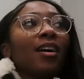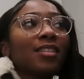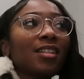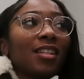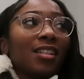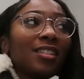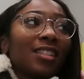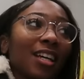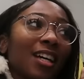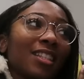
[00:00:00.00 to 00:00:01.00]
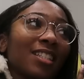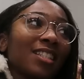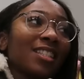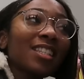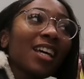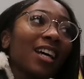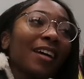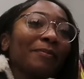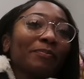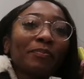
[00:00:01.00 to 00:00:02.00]

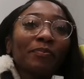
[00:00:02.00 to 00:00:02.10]
Da-da-da-da-da-da.